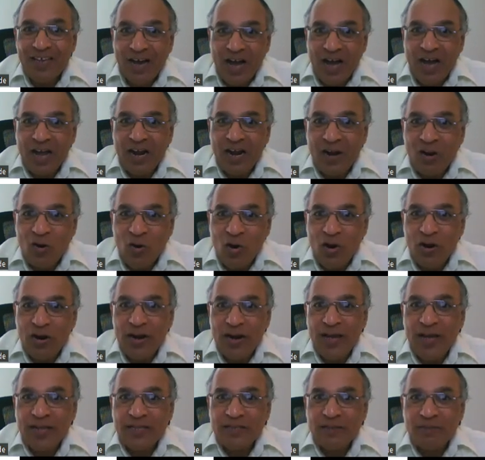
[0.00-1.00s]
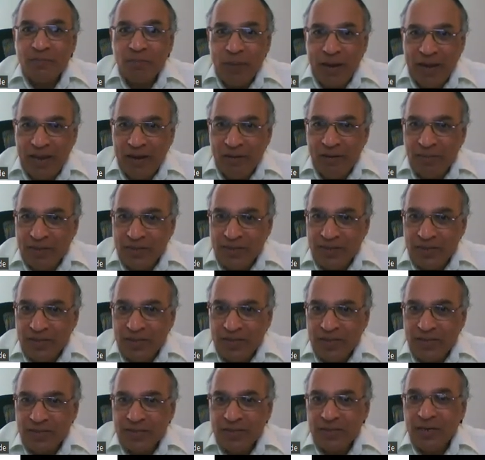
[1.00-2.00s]
are called as pale
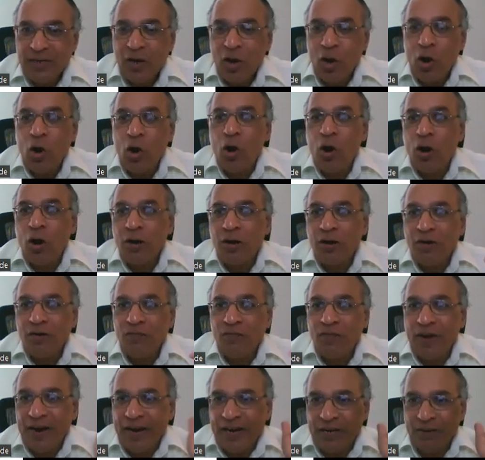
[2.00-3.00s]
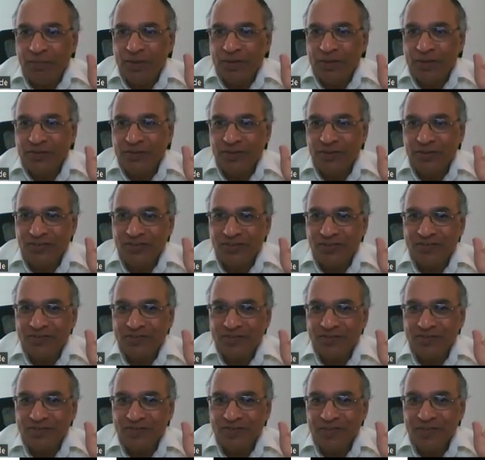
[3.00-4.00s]
muscles or white muscles.
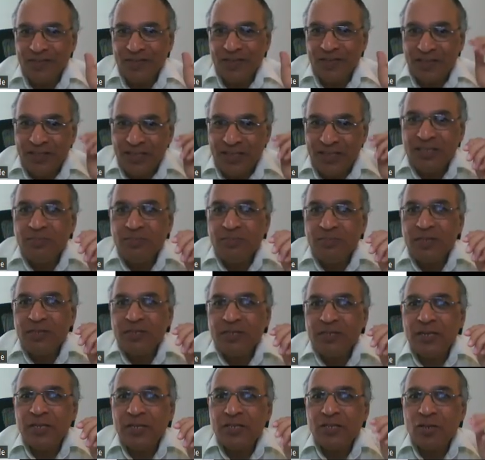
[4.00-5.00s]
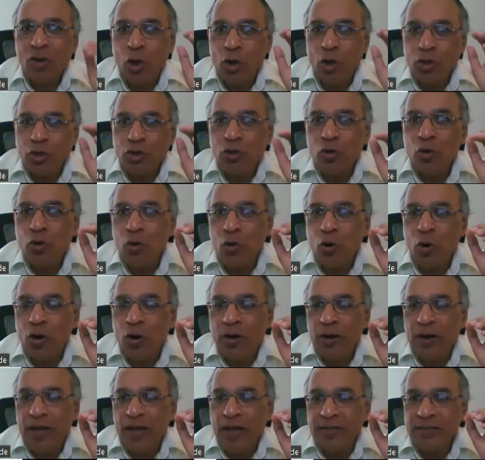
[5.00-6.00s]
These muscles also
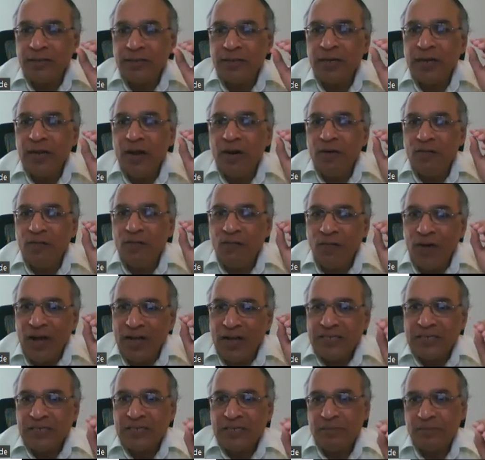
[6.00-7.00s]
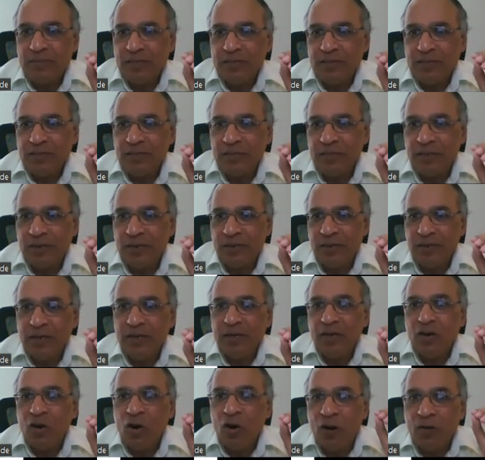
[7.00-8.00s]
called as a fast muscle
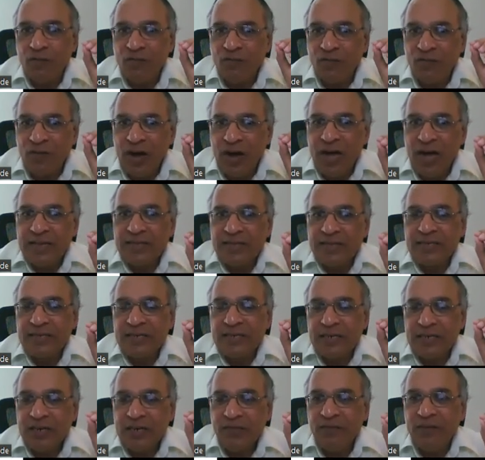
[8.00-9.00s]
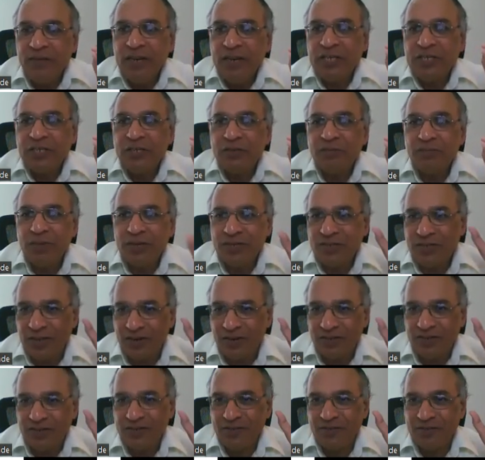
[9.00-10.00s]
or fast twitch
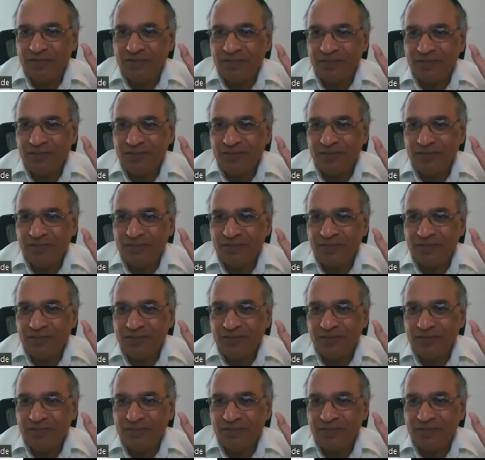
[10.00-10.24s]
muscles.